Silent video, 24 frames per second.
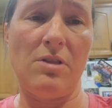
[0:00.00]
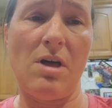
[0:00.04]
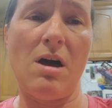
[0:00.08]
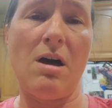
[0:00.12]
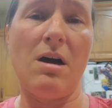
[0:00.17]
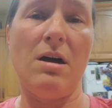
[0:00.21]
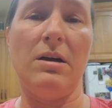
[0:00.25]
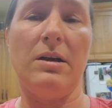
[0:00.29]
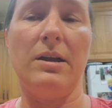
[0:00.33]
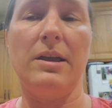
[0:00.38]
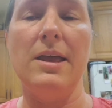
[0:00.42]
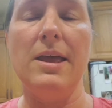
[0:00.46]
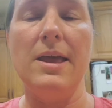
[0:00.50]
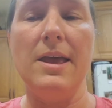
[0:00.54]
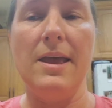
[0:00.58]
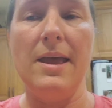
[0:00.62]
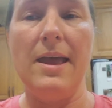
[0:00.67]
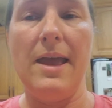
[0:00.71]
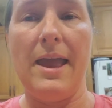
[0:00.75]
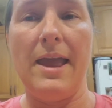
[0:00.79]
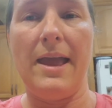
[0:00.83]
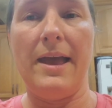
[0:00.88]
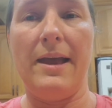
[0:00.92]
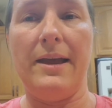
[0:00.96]
long,
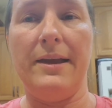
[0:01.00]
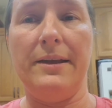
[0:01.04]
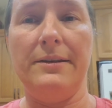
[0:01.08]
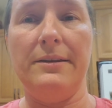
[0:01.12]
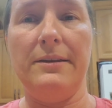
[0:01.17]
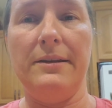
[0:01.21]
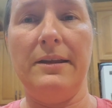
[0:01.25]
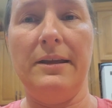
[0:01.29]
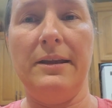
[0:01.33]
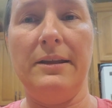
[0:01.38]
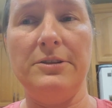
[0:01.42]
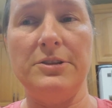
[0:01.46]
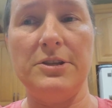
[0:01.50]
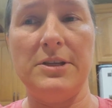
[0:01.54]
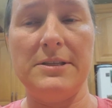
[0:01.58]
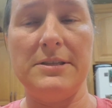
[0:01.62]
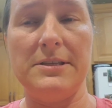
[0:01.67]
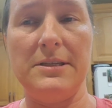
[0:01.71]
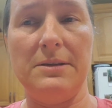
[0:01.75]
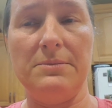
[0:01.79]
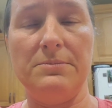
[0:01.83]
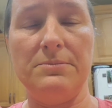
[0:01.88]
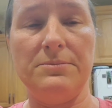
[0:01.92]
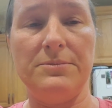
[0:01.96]
and it just
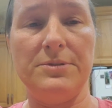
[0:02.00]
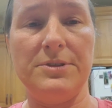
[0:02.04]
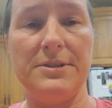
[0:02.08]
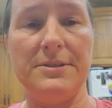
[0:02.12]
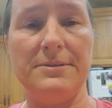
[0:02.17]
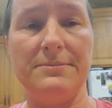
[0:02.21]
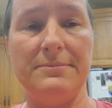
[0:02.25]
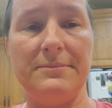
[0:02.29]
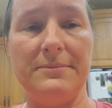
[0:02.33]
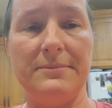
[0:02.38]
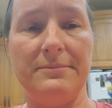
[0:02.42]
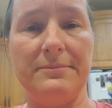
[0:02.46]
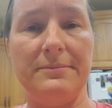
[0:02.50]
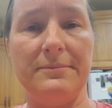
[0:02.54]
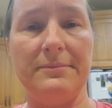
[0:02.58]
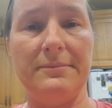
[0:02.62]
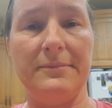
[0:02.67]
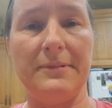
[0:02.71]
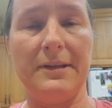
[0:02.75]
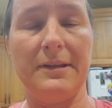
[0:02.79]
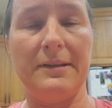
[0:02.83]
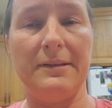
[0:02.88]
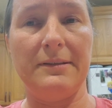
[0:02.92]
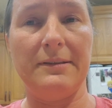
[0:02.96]
seems
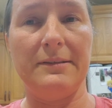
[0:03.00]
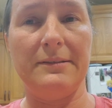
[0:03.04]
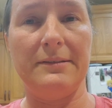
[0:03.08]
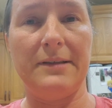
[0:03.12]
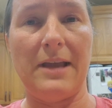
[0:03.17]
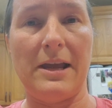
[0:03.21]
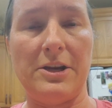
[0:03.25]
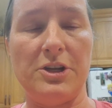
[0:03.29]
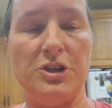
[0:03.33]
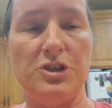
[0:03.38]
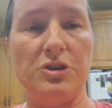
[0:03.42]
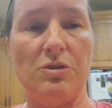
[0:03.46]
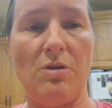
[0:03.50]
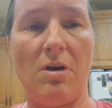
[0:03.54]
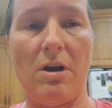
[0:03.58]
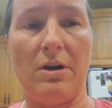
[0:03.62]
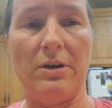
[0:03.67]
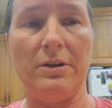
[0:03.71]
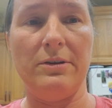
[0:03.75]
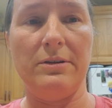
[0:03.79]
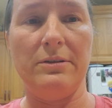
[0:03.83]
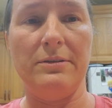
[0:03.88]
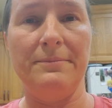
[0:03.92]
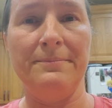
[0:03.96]
kind of too
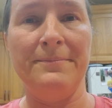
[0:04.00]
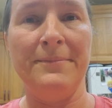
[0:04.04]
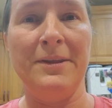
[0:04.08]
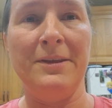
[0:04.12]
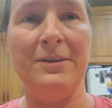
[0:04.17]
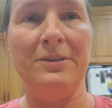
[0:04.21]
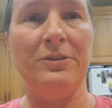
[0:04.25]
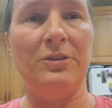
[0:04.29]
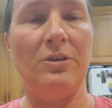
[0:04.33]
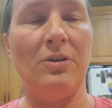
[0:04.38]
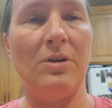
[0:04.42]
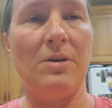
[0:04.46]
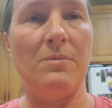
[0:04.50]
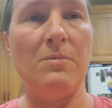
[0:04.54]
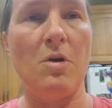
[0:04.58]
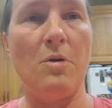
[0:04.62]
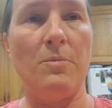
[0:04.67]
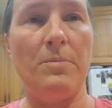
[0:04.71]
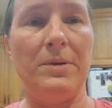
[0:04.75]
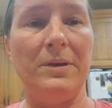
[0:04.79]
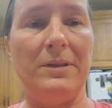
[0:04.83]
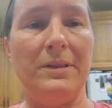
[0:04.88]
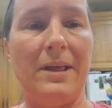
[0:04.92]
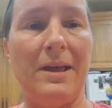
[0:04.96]
hard. So I'm
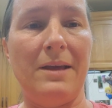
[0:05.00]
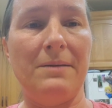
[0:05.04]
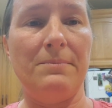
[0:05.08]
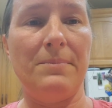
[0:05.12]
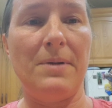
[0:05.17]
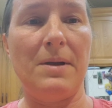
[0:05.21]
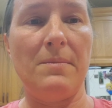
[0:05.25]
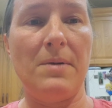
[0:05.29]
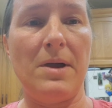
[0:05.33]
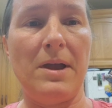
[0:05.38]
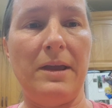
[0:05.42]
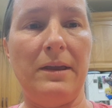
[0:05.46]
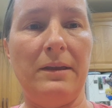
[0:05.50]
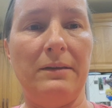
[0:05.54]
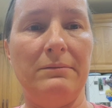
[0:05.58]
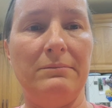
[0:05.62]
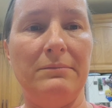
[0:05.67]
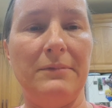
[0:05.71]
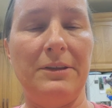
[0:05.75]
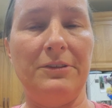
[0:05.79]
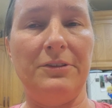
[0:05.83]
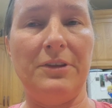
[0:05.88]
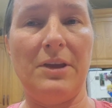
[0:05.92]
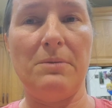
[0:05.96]
hoping that by my
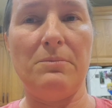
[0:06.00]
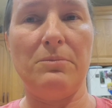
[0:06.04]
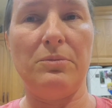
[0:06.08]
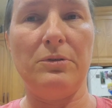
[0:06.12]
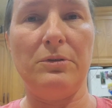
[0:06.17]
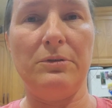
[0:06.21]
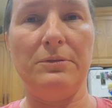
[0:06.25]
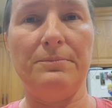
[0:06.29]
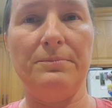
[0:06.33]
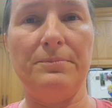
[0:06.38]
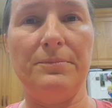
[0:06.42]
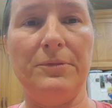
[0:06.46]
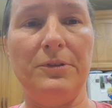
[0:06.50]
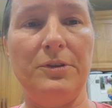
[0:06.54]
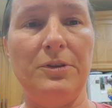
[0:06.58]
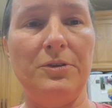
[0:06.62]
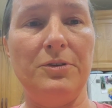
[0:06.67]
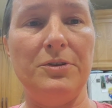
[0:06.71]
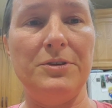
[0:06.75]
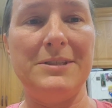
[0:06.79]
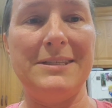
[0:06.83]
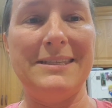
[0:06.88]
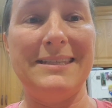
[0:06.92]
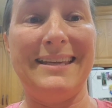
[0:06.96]
example,
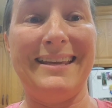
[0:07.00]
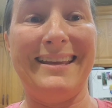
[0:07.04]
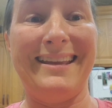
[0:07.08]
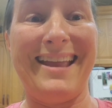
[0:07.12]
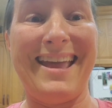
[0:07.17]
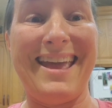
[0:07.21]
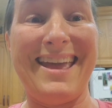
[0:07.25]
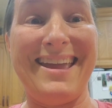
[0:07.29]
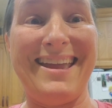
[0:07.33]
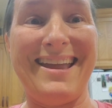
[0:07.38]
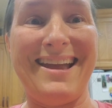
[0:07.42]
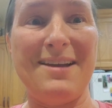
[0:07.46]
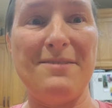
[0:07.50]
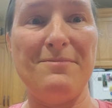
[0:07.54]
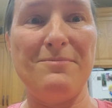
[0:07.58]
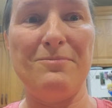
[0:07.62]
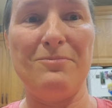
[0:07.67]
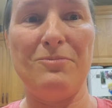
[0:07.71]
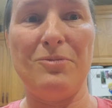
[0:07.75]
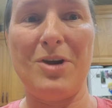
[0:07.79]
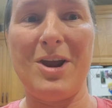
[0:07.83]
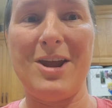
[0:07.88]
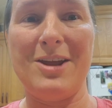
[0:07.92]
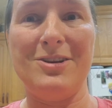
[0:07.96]
you can see, hey,
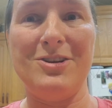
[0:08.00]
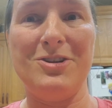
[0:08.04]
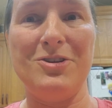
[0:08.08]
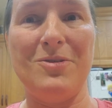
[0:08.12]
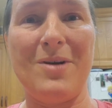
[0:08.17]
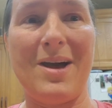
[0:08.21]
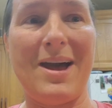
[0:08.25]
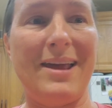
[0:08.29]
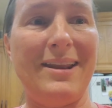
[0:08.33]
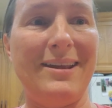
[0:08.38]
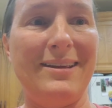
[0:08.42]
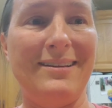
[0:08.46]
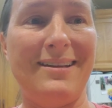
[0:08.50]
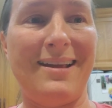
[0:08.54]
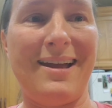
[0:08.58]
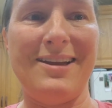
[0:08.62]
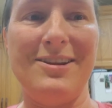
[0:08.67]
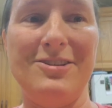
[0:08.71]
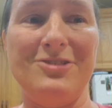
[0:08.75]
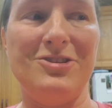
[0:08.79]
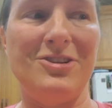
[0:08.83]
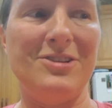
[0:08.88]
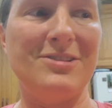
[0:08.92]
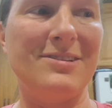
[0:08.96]
I'm brand new at it.
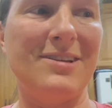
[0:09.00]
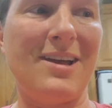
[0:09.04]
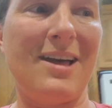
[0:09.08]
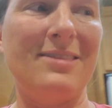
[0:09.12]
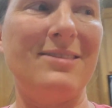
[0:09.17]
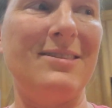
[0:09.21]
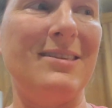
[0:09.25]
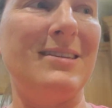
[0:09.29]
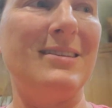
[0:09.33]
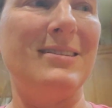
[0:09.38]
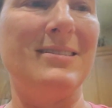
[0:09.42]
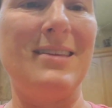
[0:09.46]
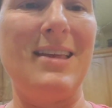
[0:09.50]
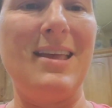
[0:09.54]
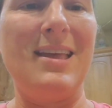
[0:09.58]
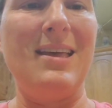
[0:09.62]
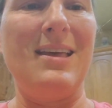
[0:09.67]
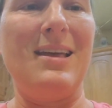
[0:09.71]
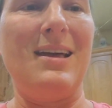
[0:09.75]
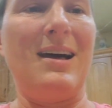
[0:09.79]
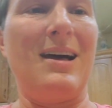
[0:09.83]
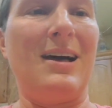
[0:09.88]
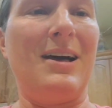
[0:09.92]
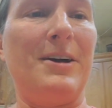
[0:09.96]
I just got these
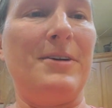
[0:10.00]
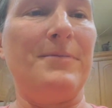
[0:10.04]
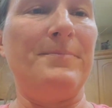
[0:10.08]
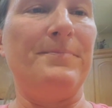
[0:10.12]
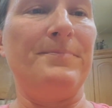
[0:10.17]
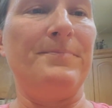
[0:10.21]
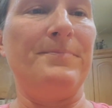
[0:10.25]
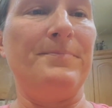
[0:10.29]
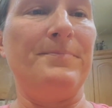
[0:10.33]
um,